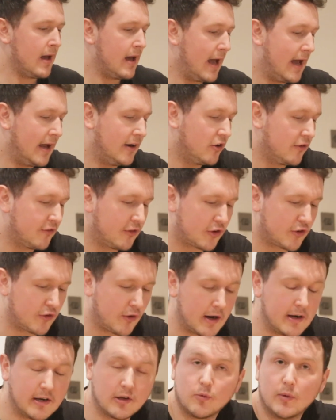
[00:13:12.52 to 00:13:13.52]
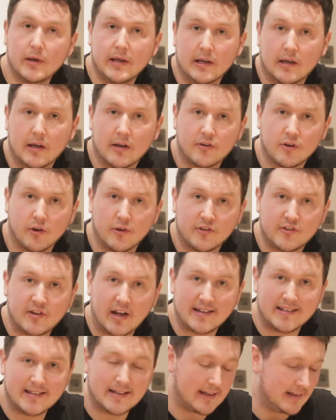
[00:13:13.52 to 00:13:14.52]
End of the training week, so it's
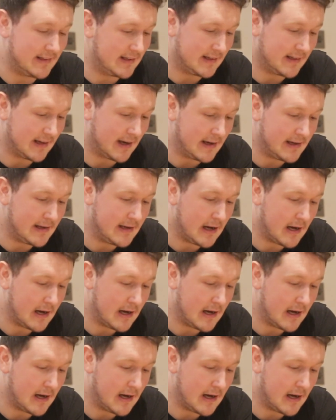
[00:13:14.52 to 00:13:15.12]
Saturday today.